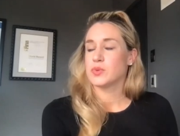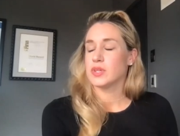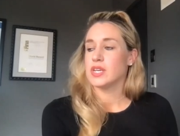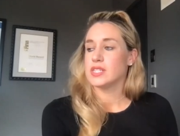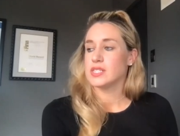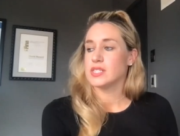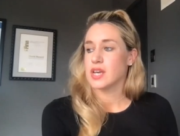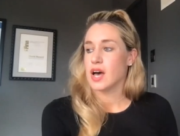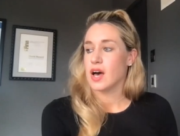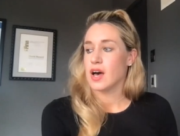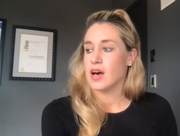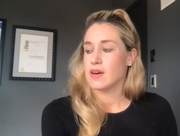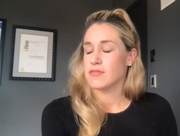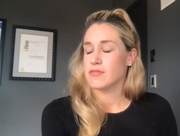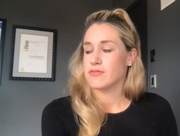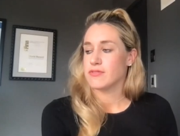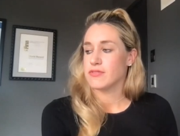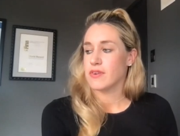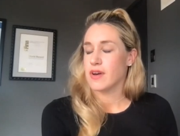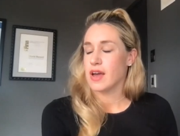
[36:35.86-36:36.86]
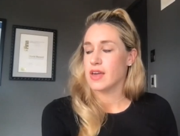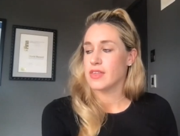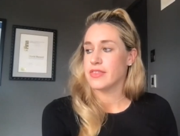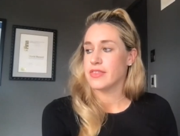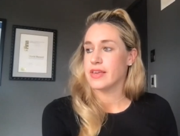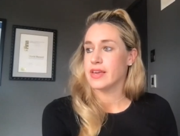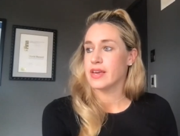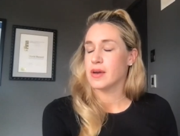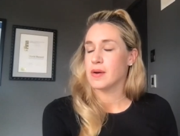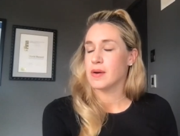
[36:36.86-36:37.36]
it's really tough I
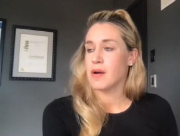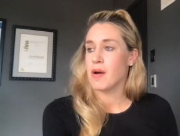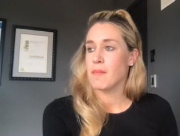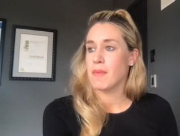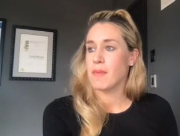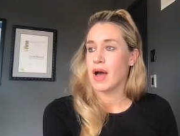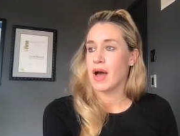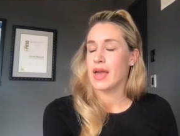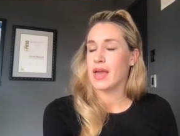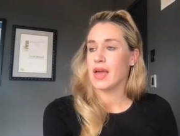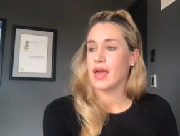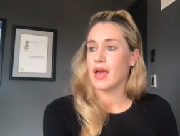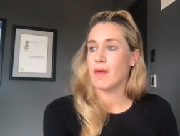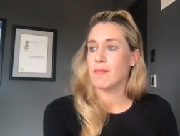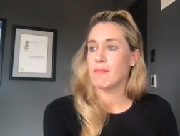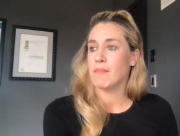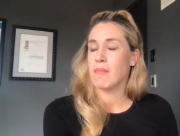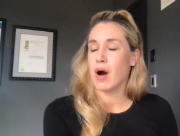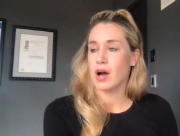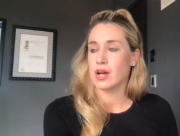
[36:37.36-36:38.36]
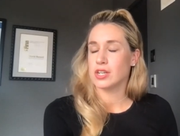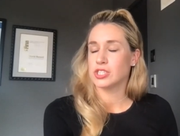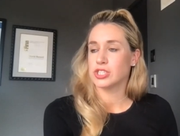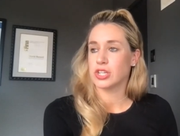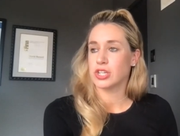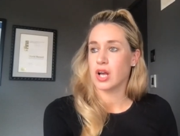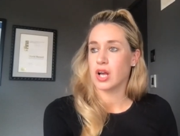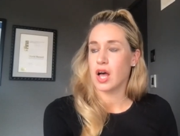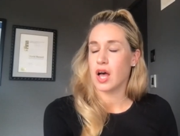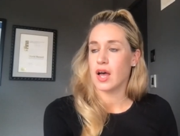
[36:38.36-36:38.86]
think my
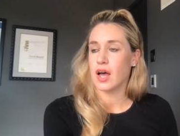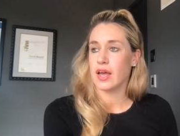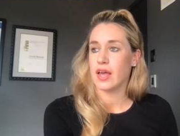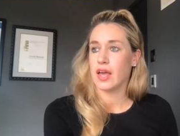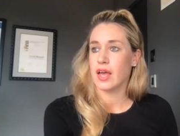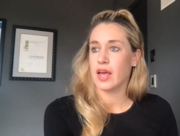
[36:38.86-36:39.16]
mantra